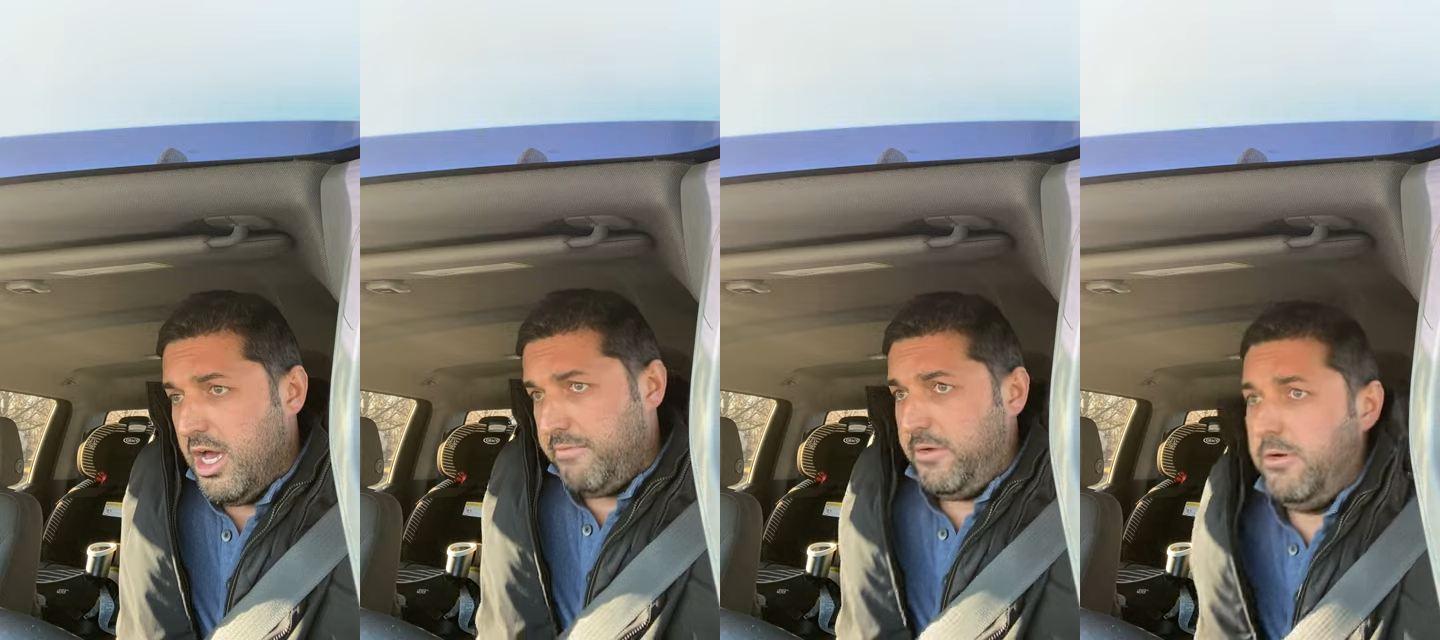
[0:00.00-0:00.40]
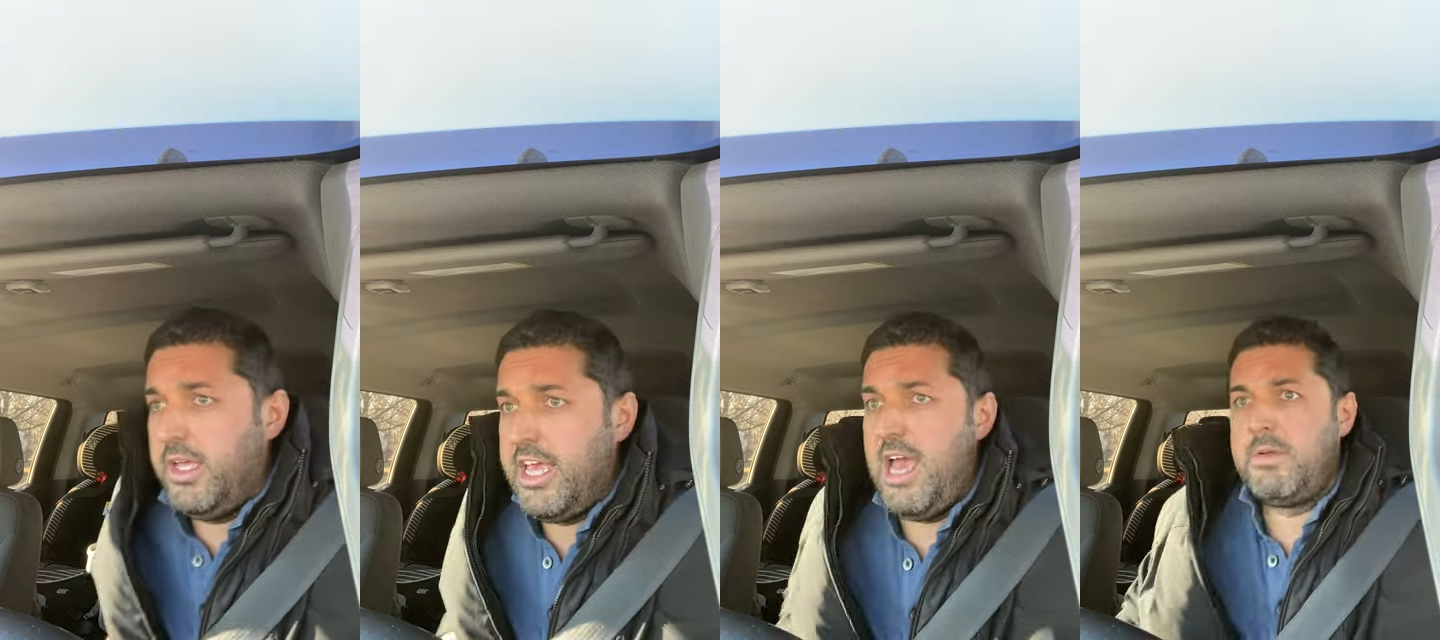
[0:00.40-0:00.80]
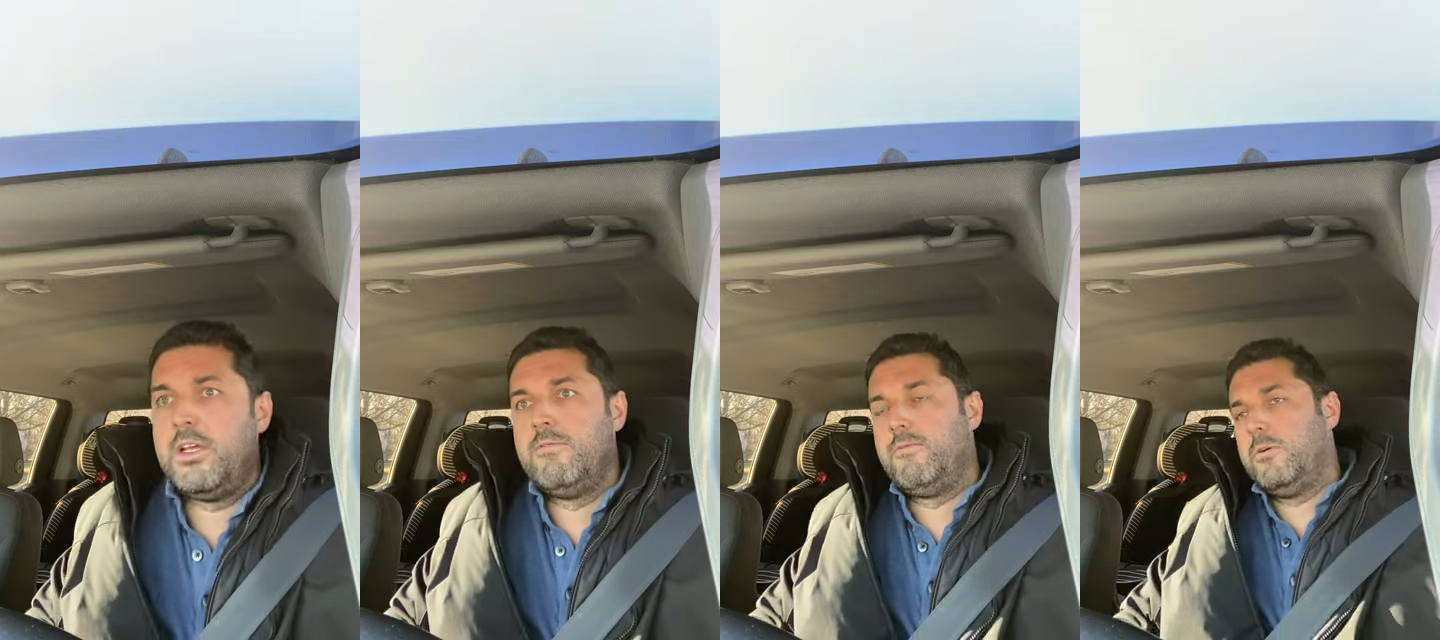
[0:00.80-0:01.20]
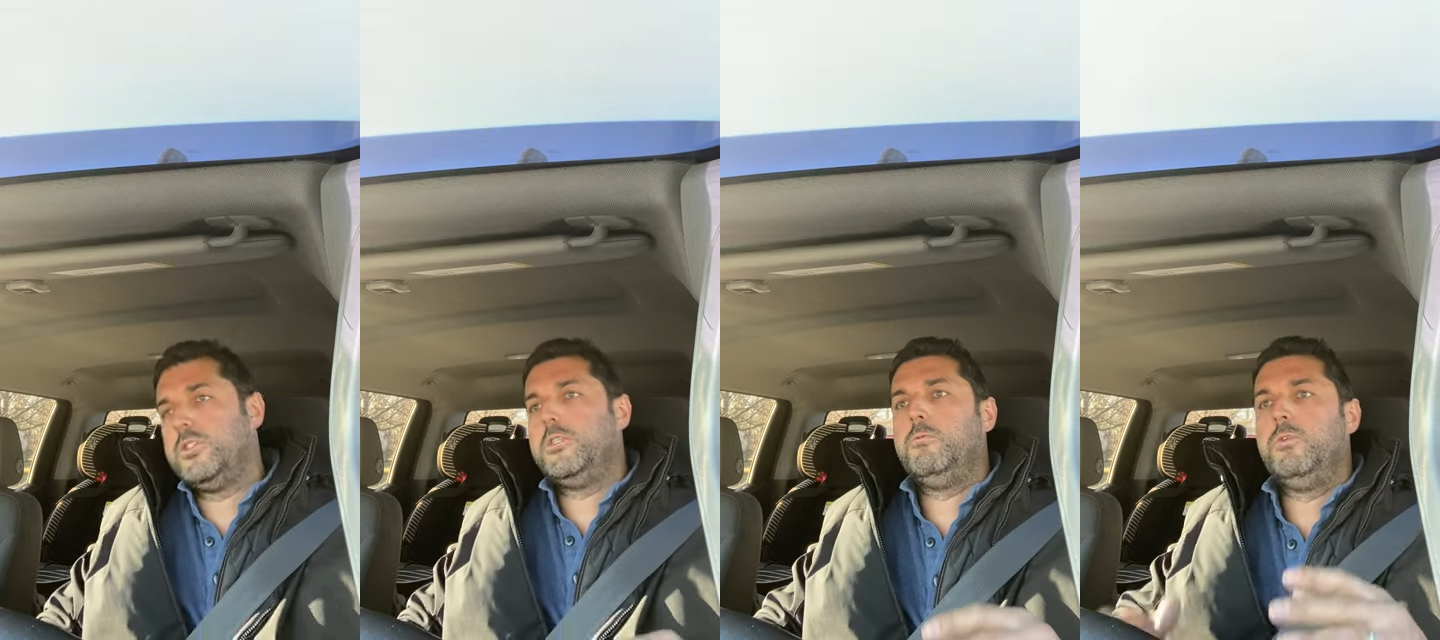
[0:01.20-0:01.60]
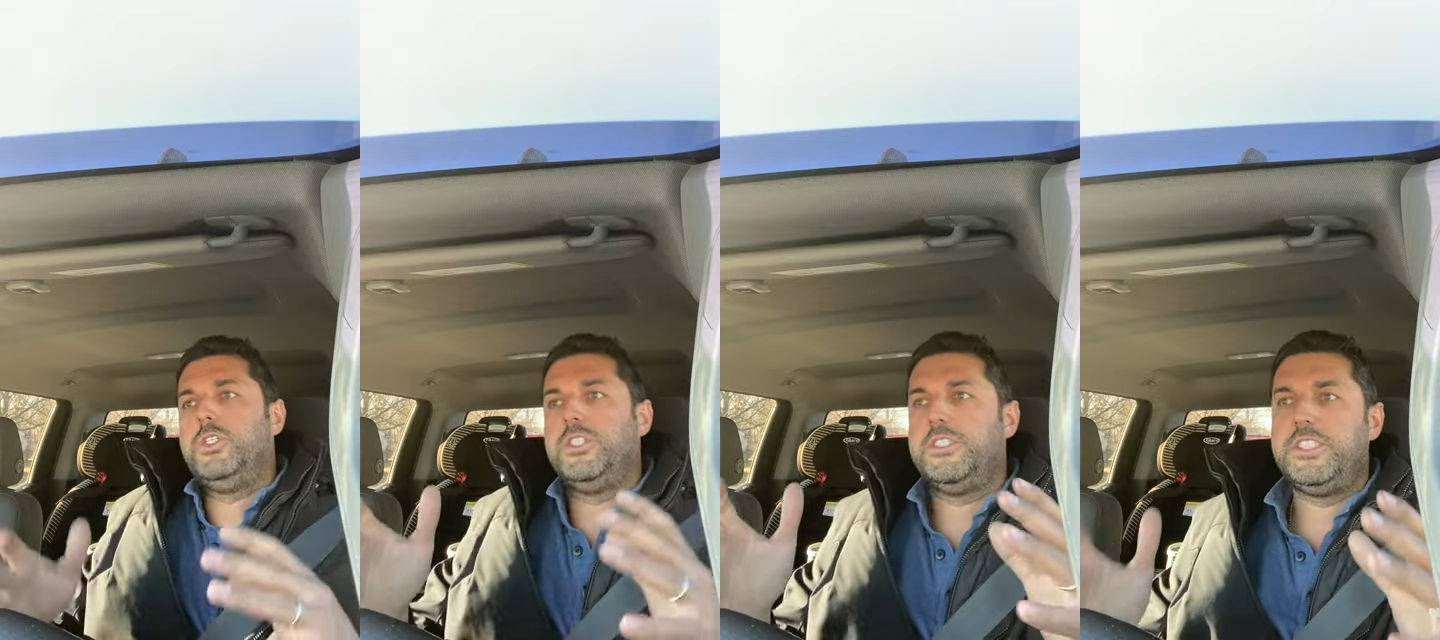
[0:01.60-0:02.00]
a very common conversion,
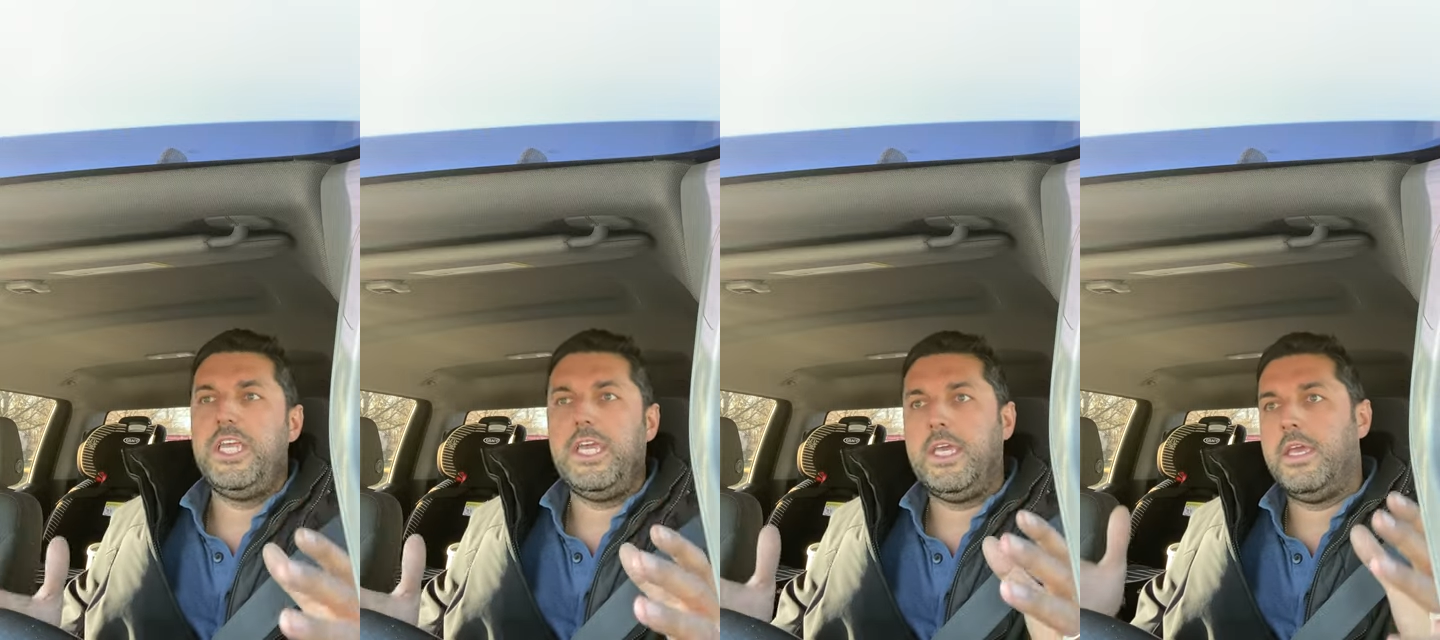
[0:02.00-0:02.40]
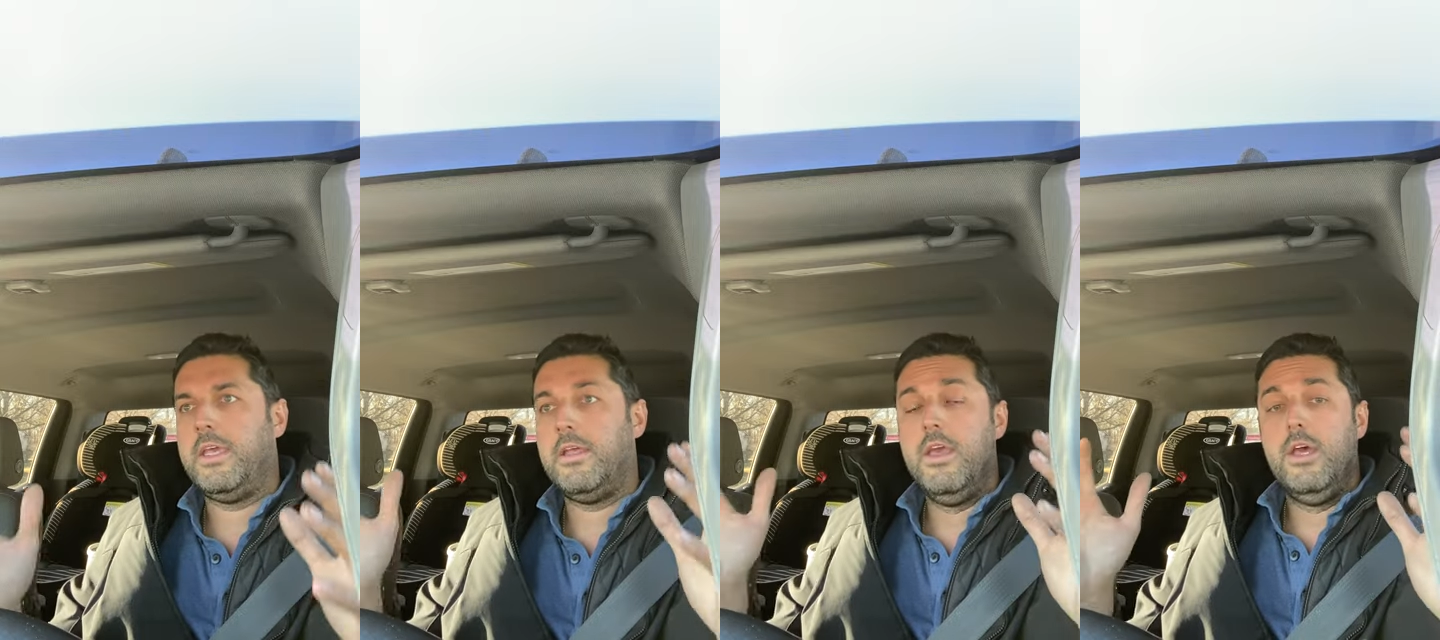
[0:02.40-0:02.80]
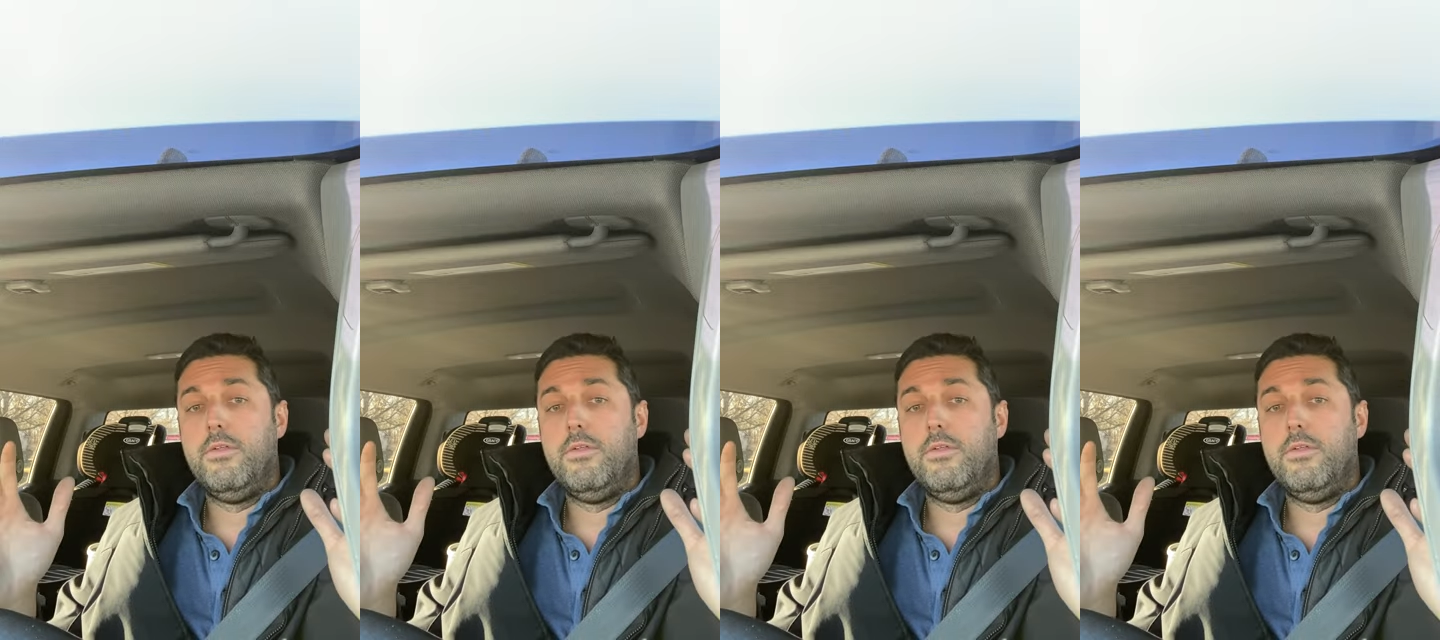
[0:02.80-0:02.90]
which is taking